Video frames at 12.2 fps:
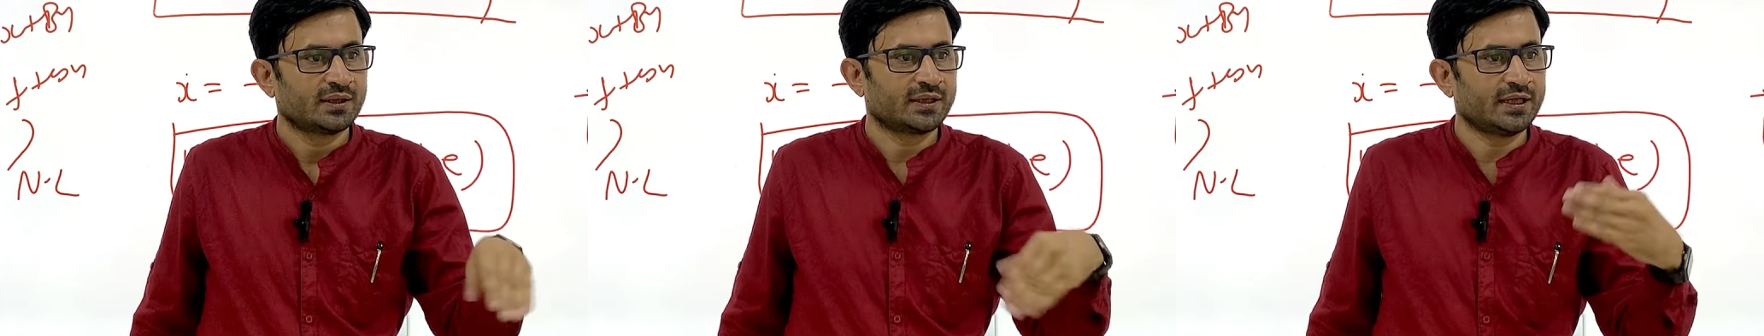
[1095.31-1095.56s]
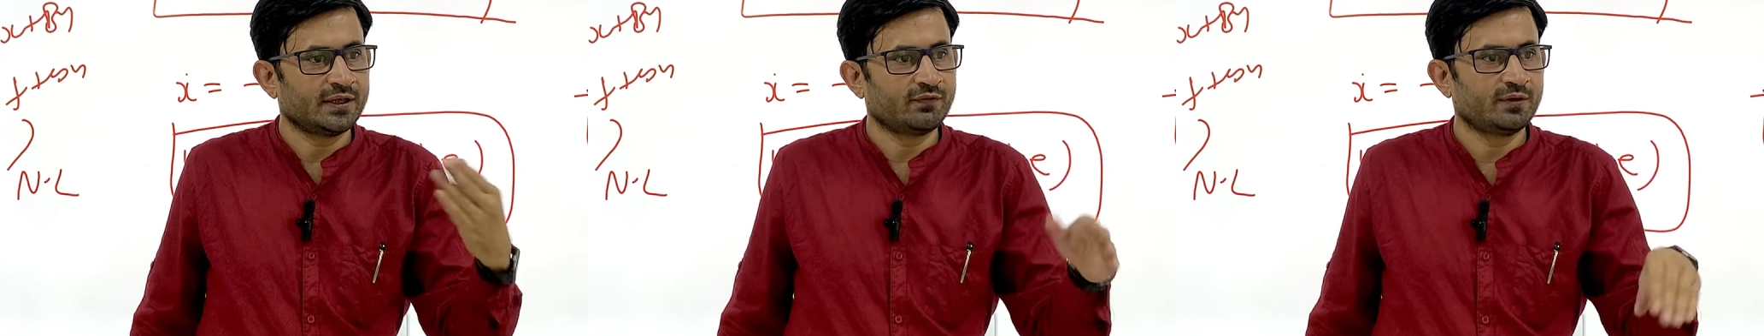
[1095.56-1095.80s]

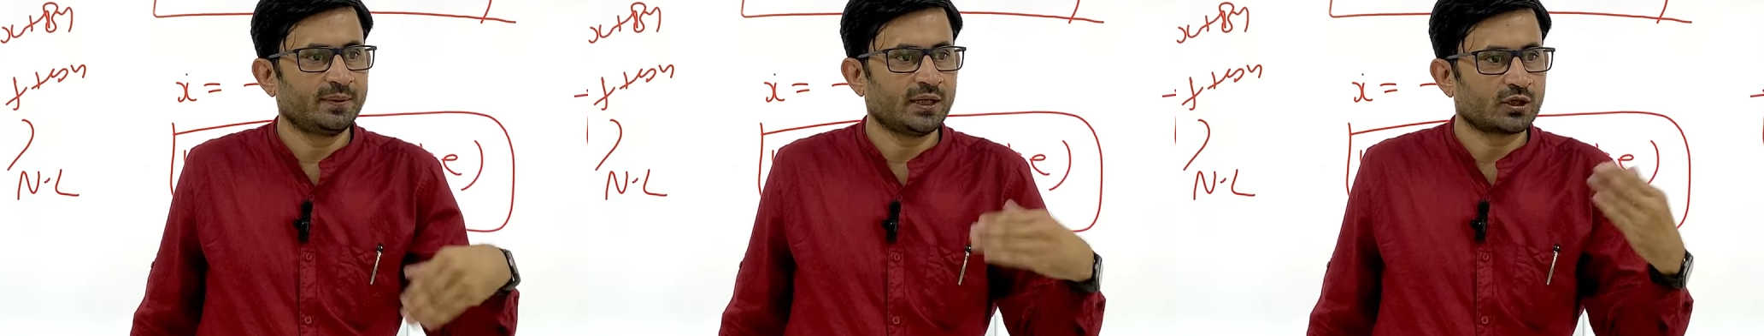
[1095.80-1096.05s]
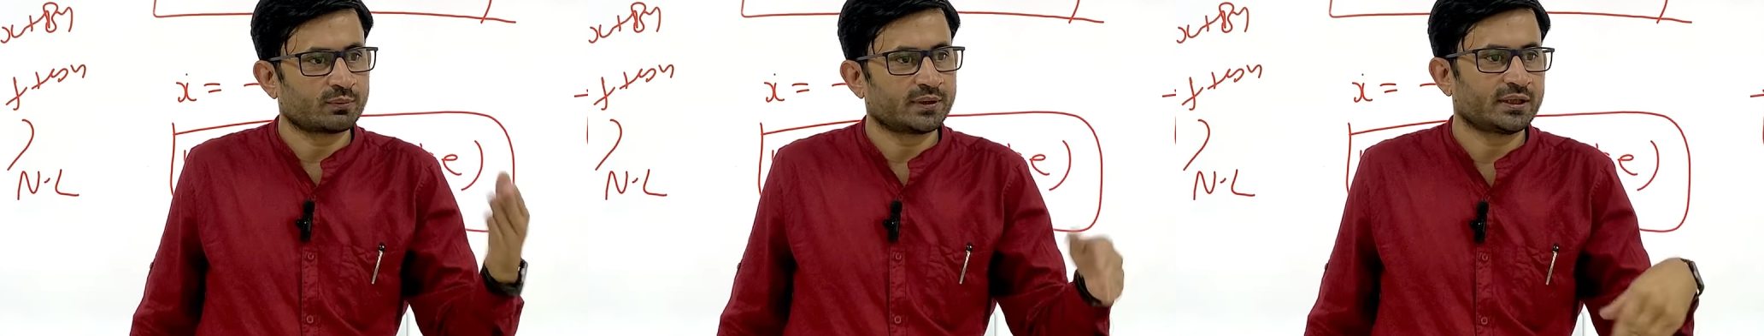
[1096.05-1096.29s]
gain will be
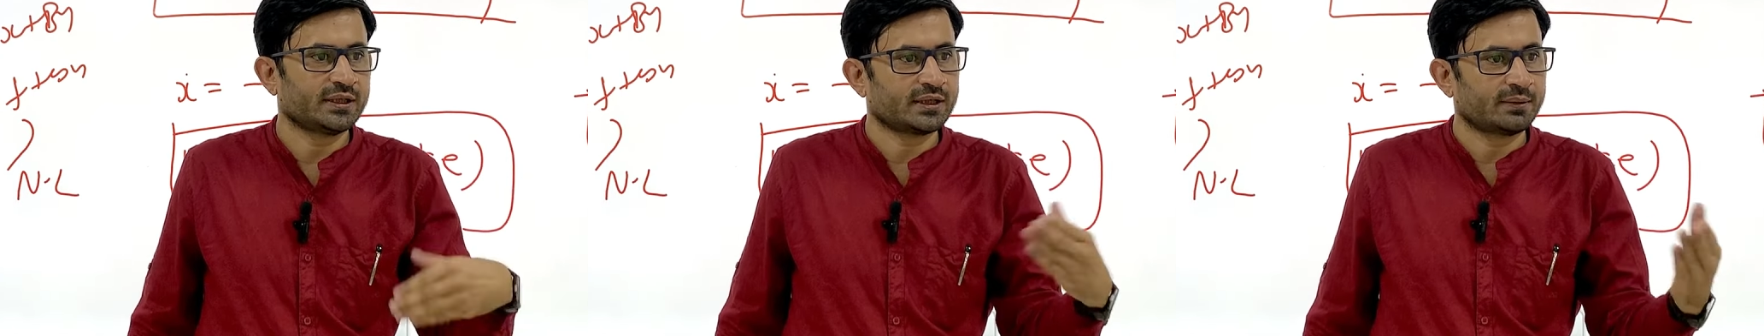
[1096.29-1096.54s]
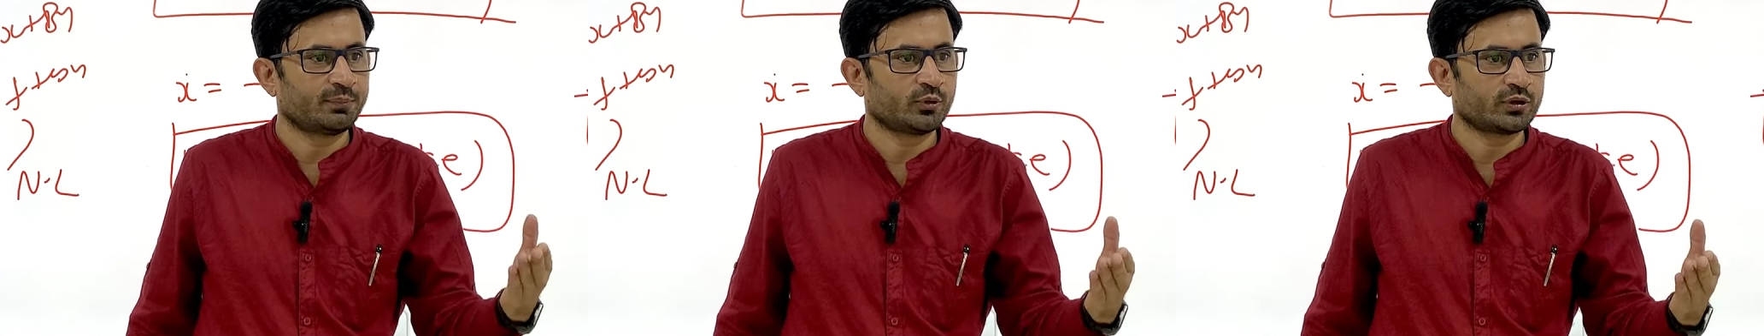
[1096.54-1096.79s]
automatically
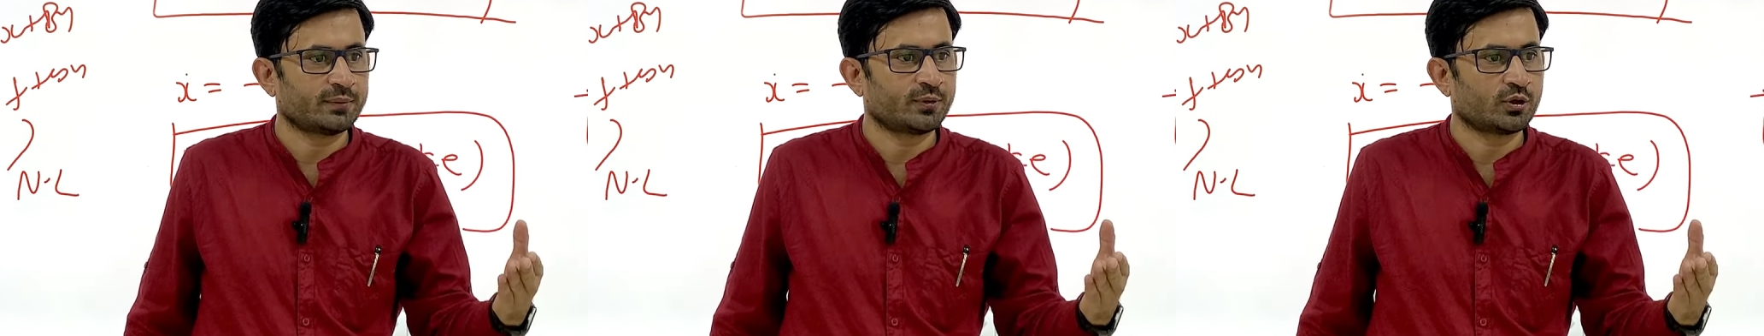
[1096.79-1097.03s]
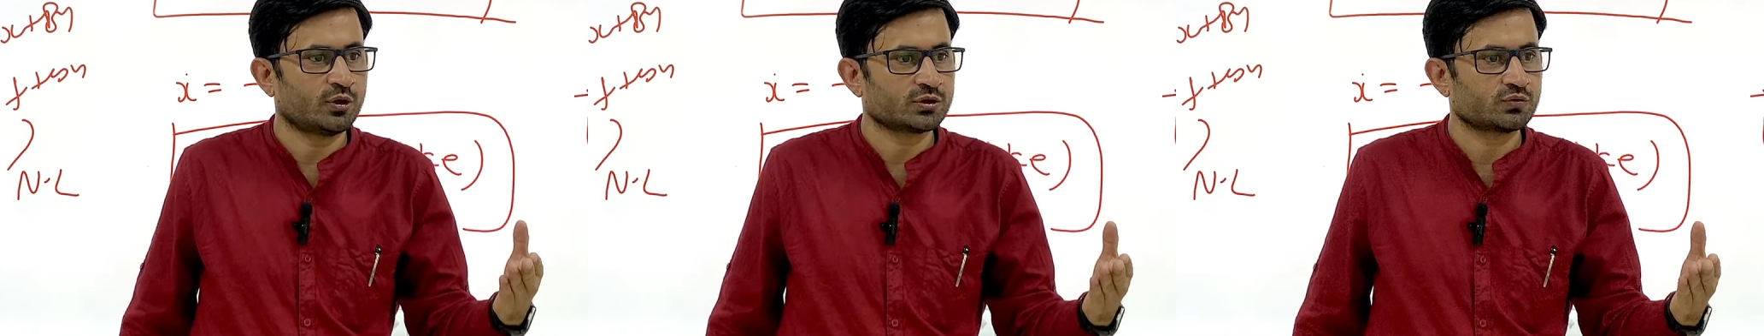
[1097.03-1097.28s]
computed, because